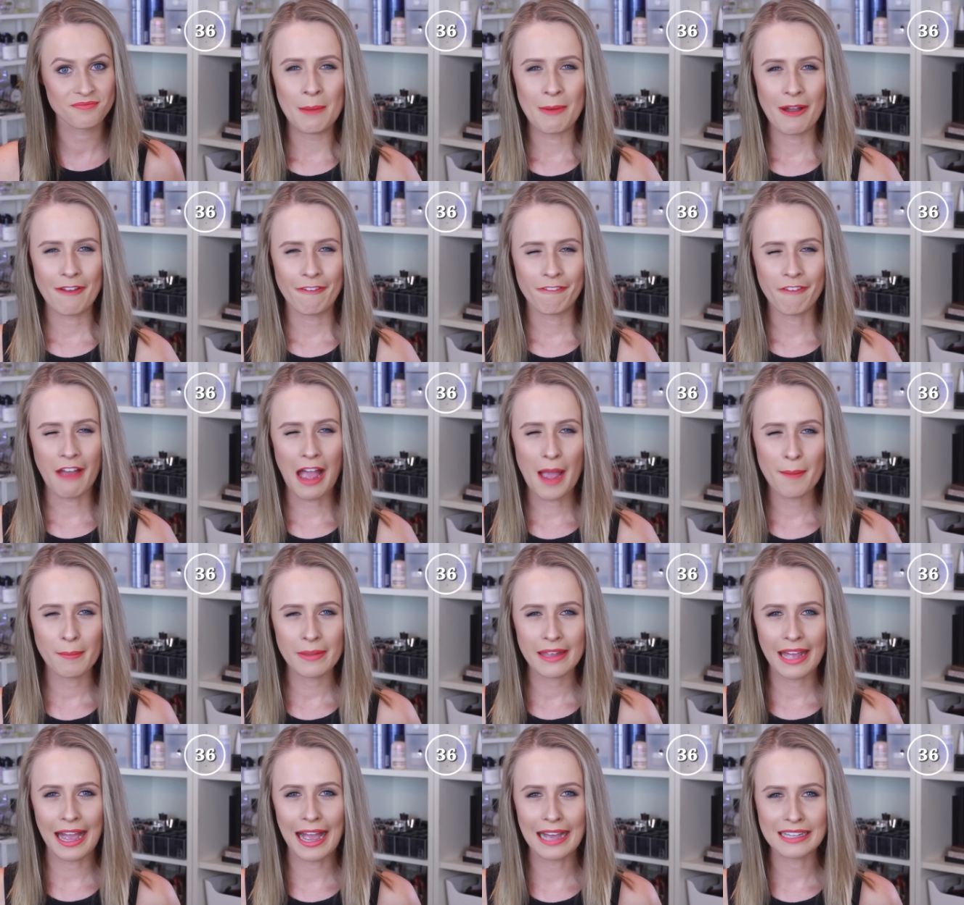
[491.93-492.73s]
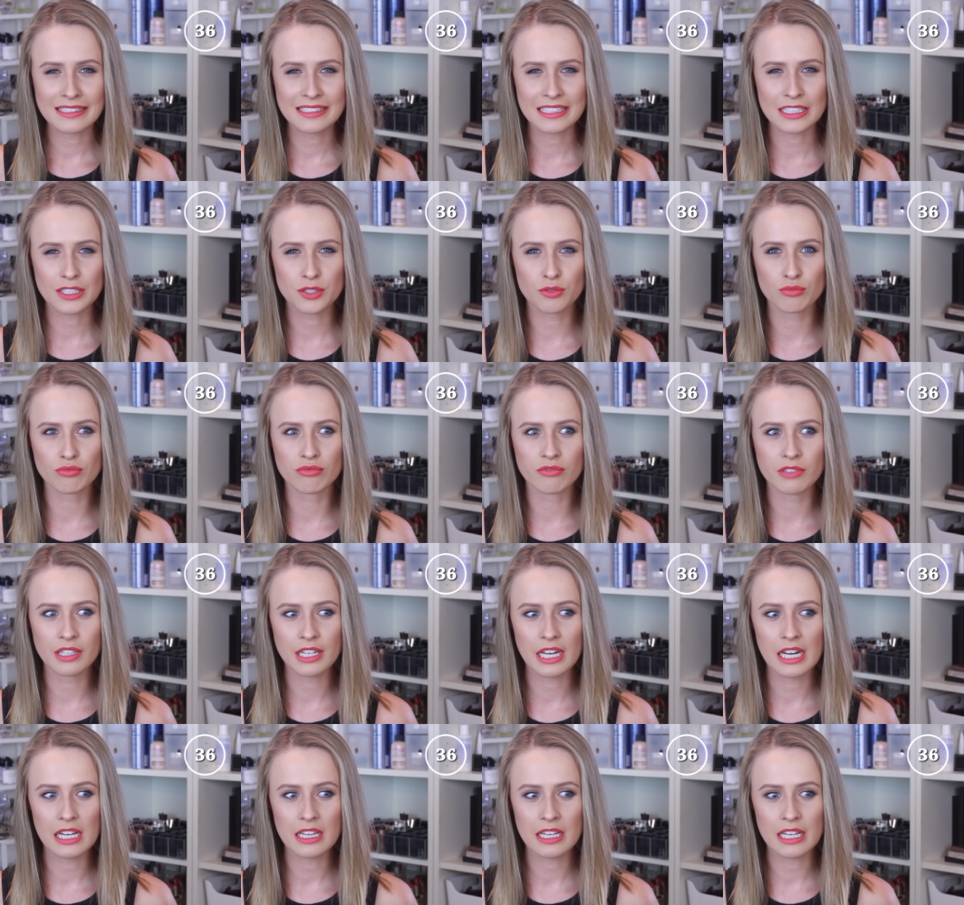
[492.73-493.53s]
My family has this
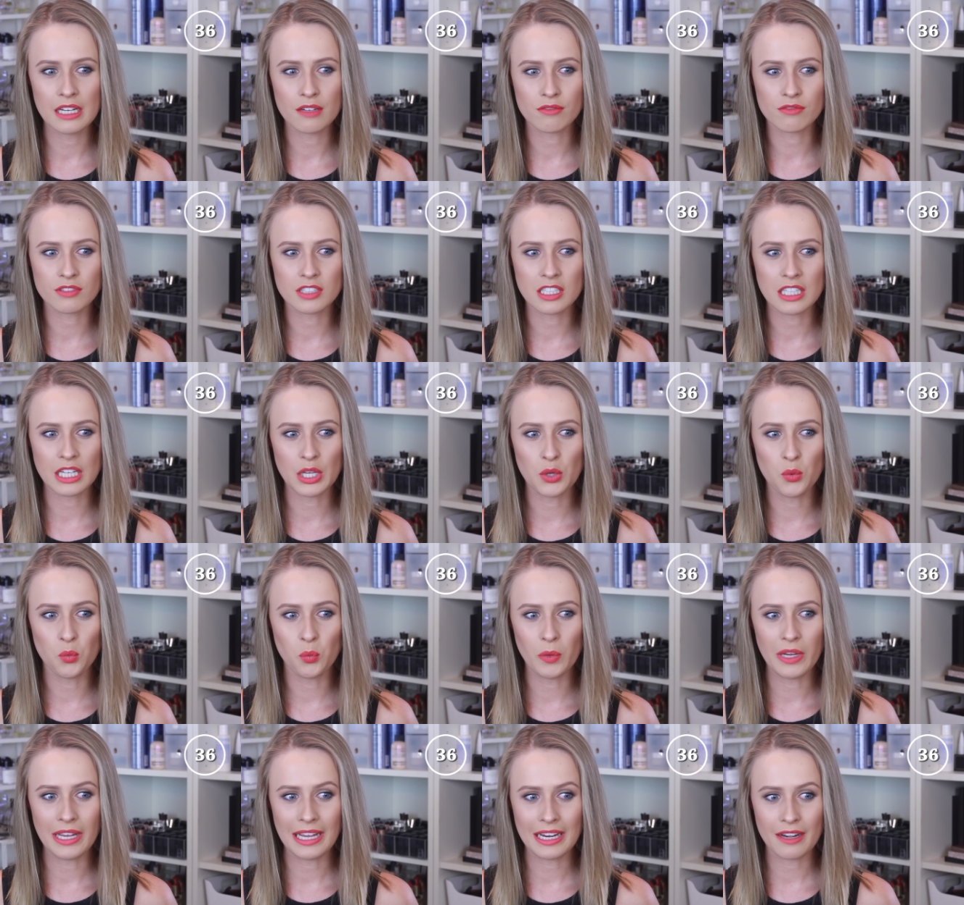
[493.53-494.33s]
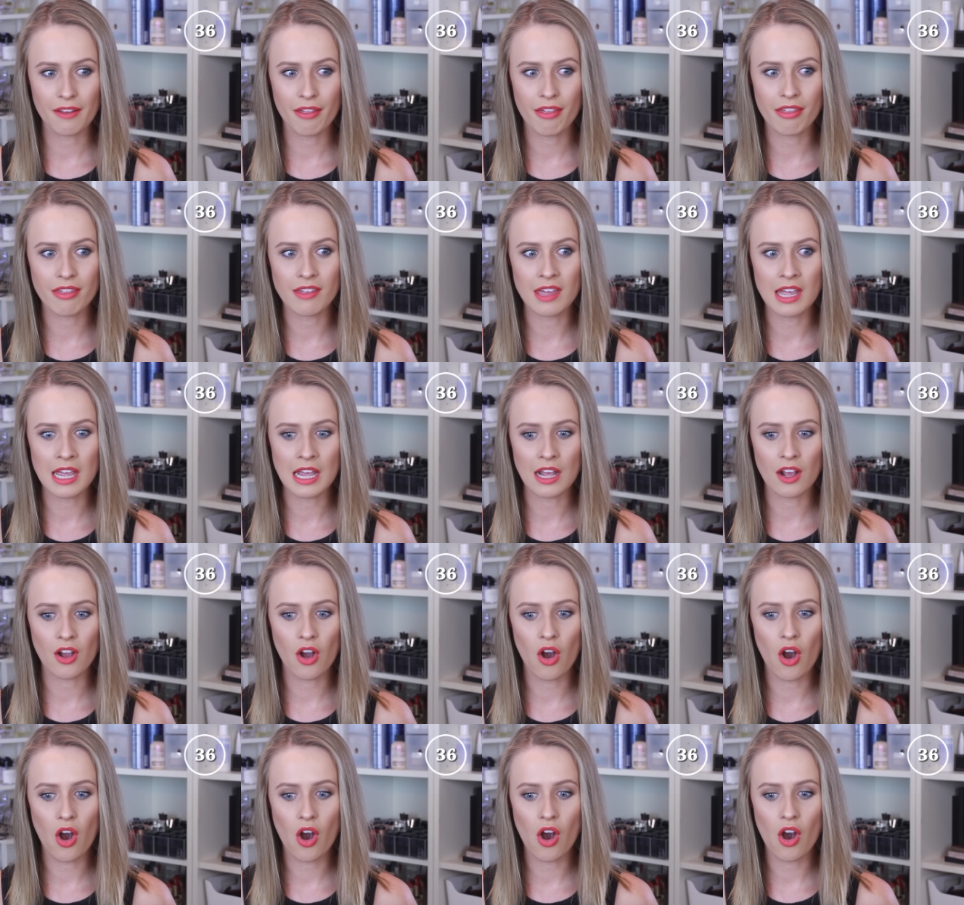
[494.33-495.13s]
really, really weird
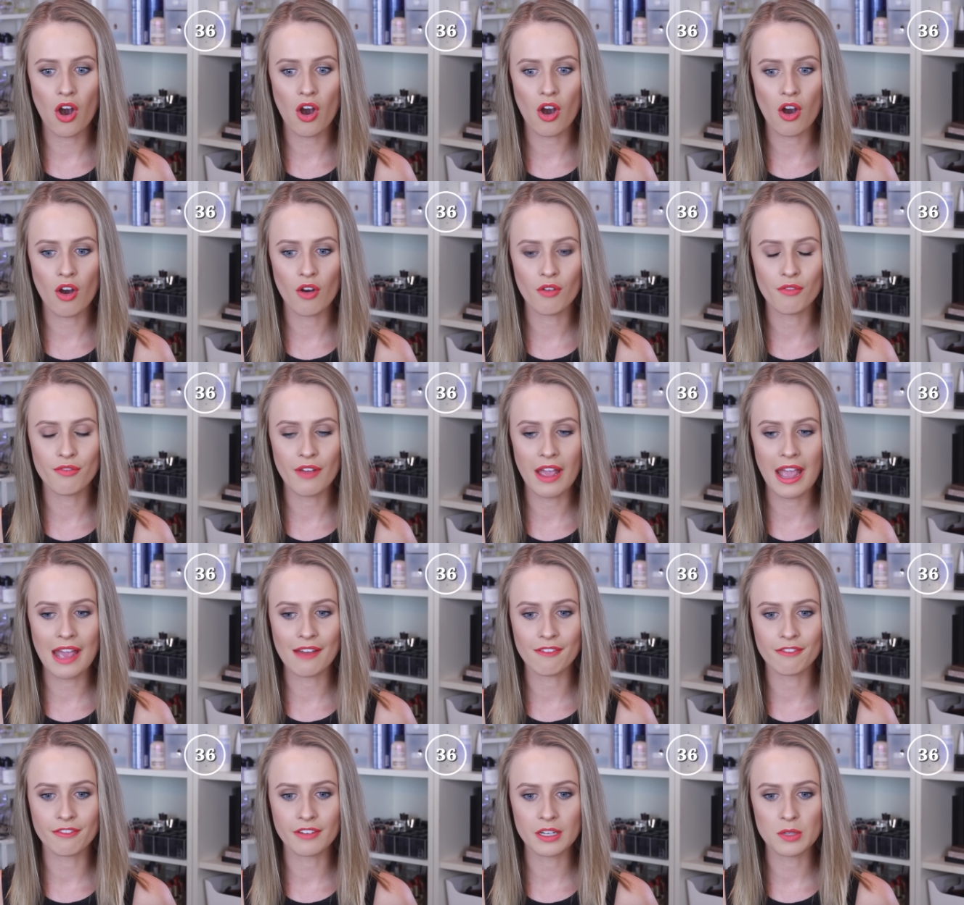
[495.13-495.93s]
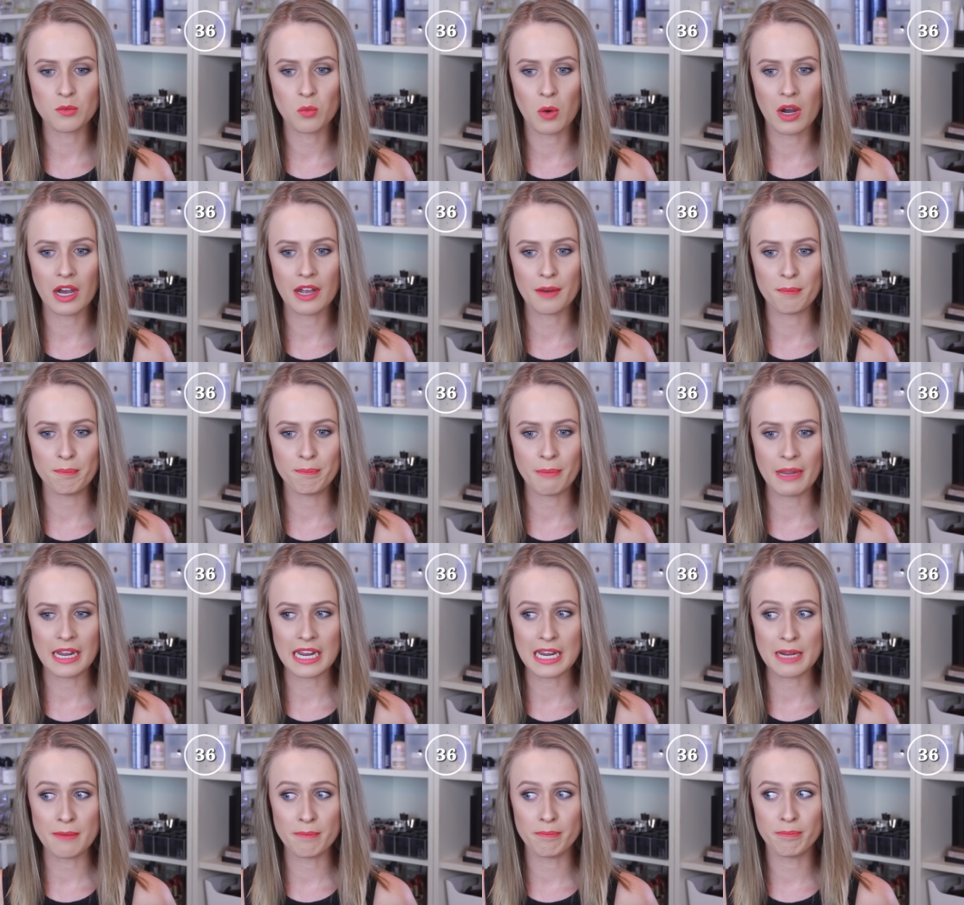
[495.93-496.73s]
thing of everyone
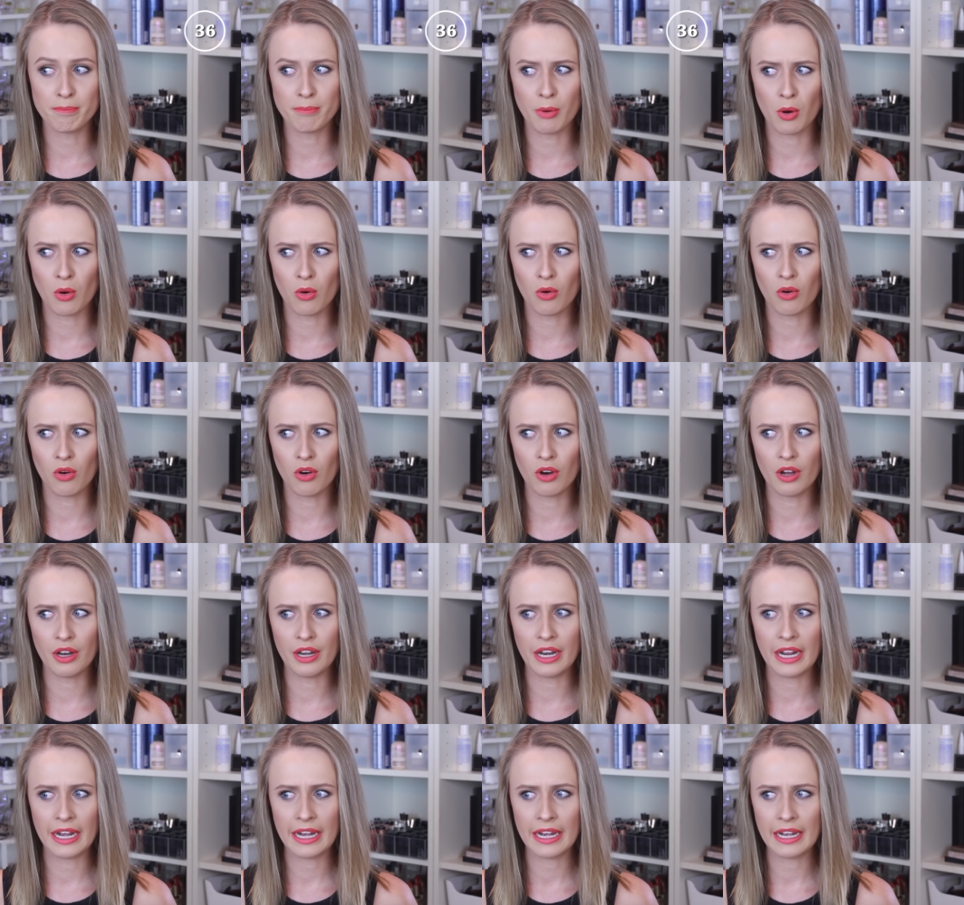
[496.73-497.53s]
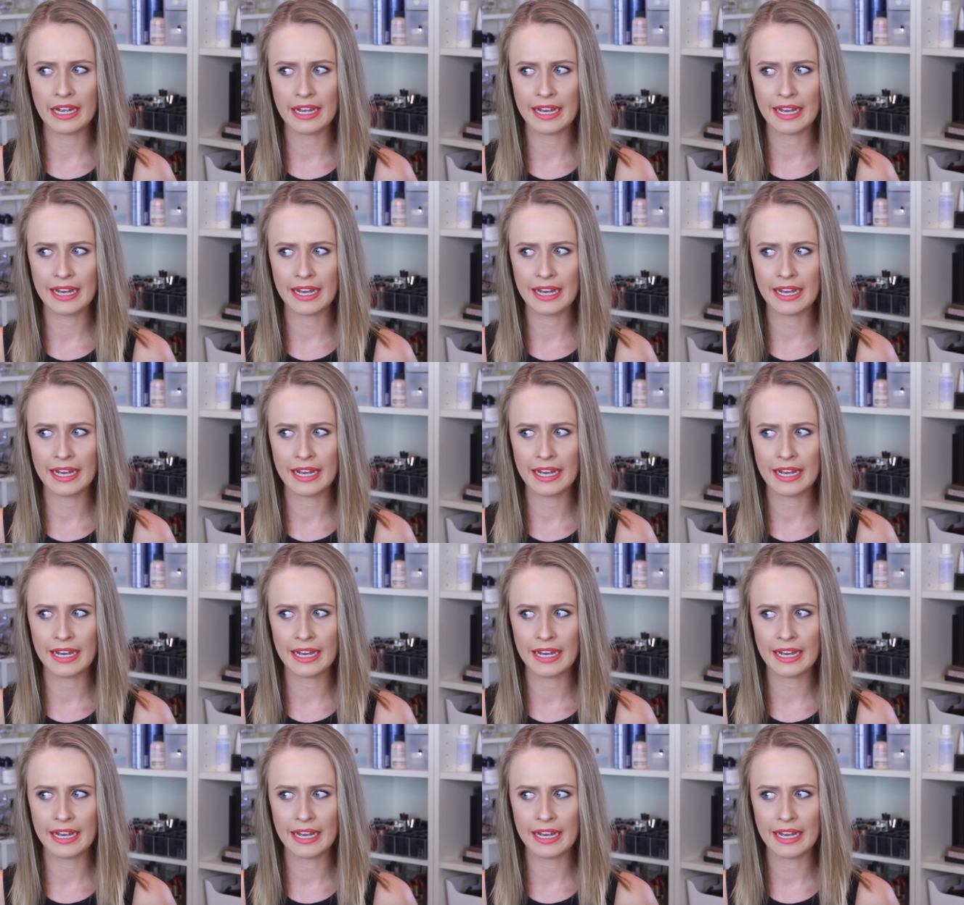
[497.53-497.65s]
being born